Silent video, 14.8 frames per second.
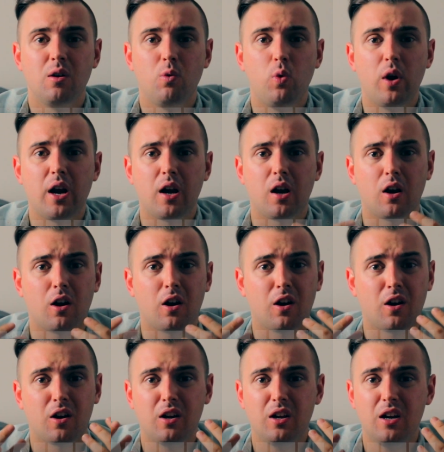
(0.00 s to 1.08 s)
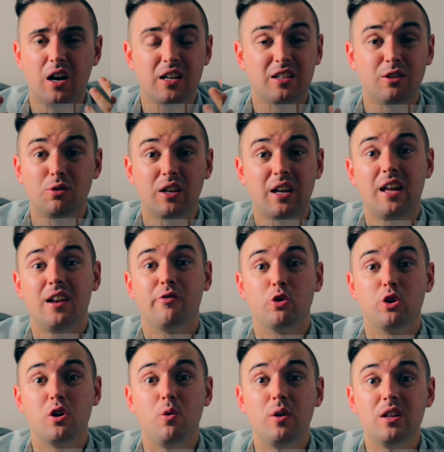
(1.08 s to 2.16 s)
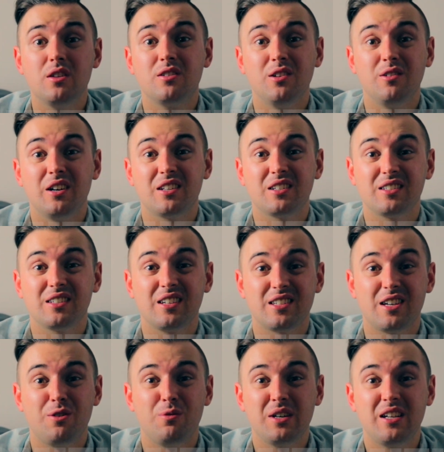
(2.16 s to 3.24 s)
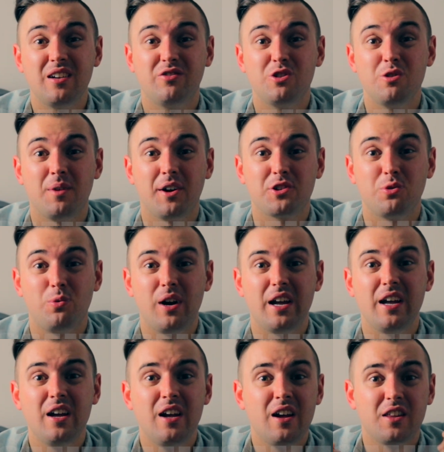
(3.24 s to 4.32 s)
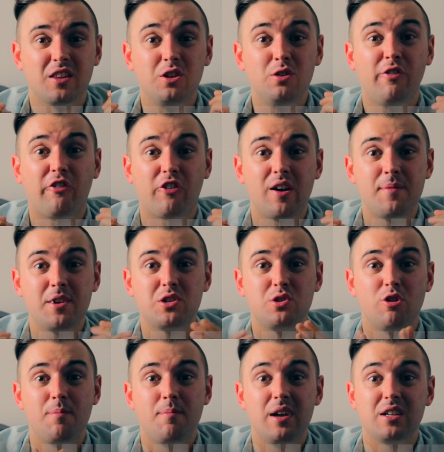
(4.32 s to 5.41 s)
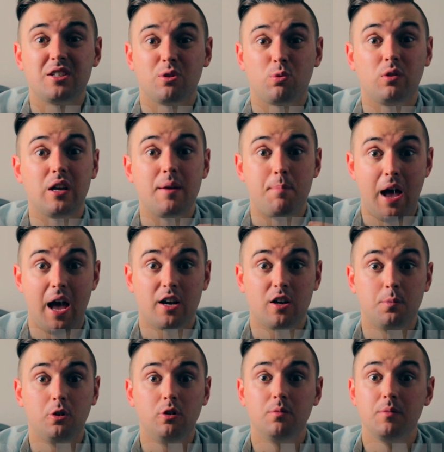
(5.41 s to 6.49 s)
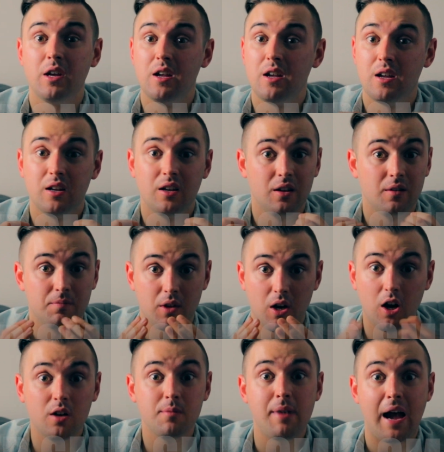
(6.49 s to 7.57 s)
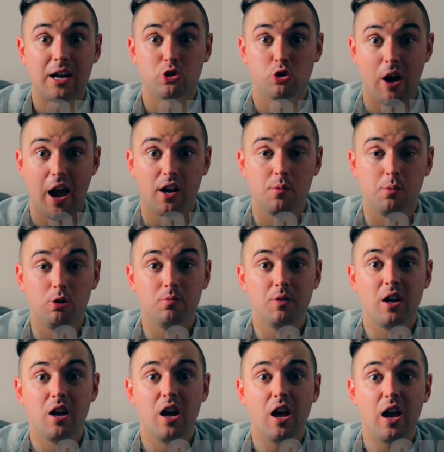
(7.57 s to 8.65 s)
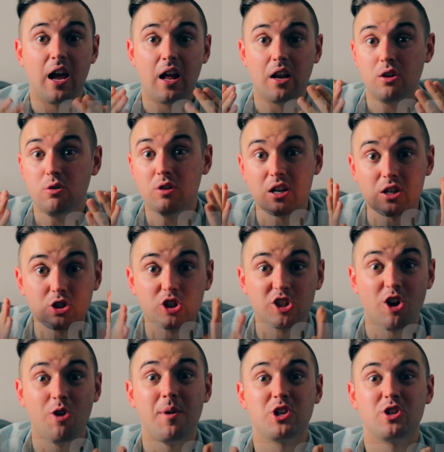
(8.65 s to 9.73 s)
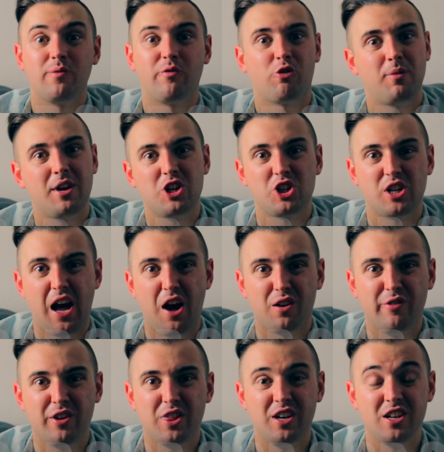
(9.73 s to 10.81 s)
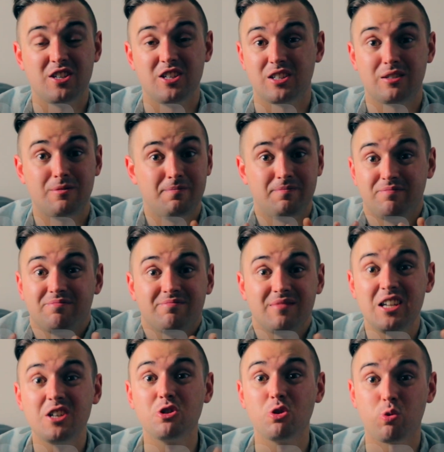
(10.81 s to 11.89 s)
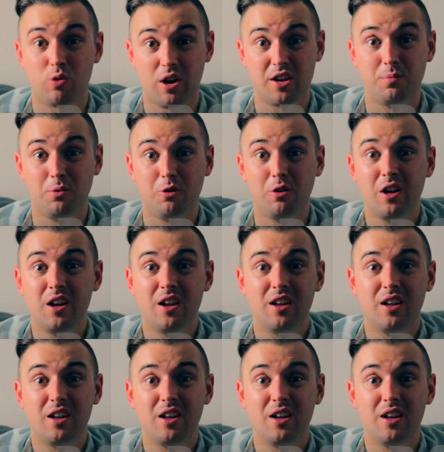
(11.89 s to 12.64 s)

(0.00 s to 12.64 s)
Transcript: where I can't even really go into it because I don't want to give too much away. The new framing to it makes it really impeccable, unbacktrackable, and you get so much information out of it that it's just incredible.